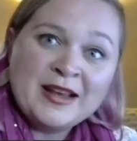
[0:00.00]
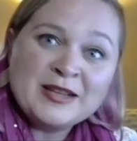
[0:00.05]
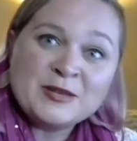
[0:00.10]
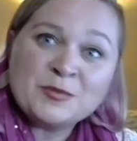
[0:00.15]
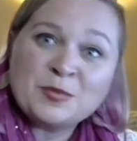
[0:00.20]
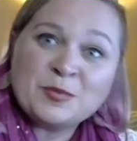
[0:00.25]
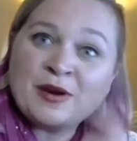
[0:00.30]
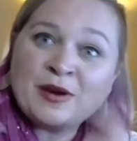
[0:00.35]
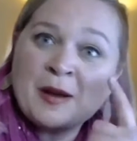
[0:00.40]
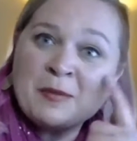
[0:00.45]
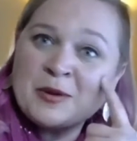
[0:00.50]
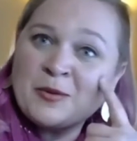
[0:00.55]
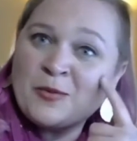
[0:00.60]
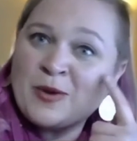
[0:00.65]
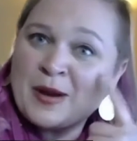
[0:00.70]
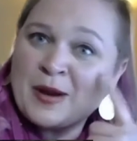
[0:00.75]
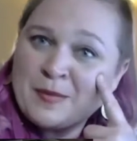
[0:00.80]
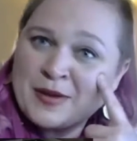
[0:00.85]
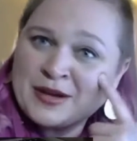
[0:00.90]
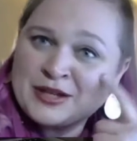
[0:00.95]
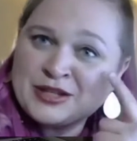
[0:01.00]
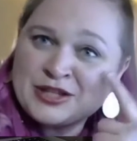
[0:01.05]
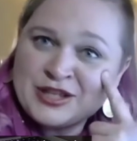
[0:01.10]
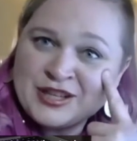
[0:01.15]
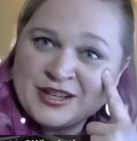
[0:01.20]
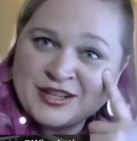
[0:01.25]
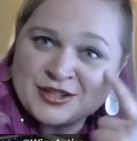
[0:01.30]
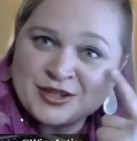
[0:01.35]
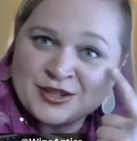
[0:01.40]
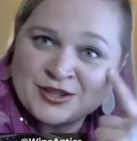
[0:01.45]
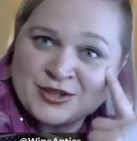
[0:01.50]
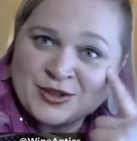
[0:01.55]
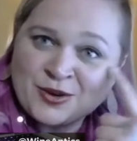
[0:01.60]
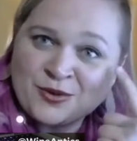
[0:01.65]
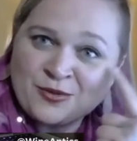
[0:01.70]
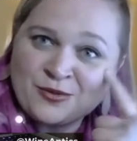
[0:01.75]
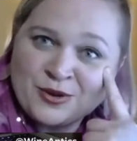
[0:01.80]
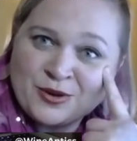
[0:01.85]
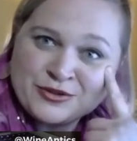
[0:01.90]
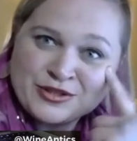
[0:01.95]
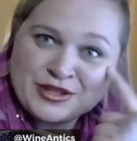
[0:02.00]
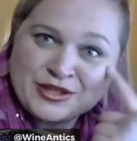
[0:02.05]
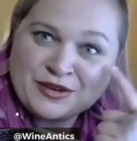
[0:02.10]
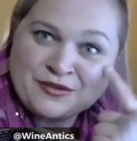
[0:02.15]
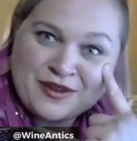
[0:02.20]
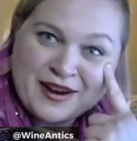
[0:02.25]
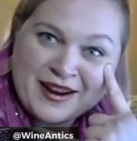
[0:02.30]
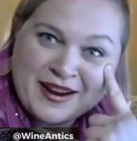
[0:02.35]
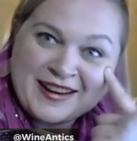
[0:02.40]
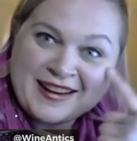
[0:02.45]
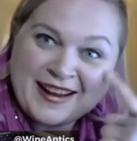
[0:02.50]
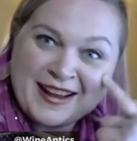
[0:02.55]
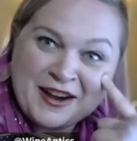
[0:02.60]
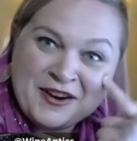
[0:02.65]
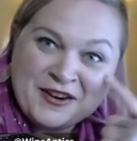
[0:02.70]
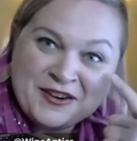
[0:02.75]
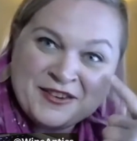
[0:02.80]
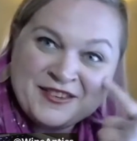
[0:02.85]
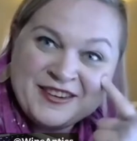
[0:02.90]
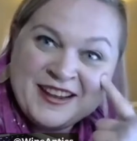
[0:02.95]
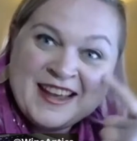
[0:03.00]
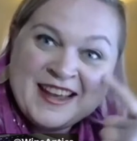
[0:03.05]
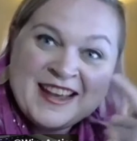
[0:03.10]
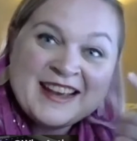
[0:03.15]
It's probably why my cheeks are so rosy right now,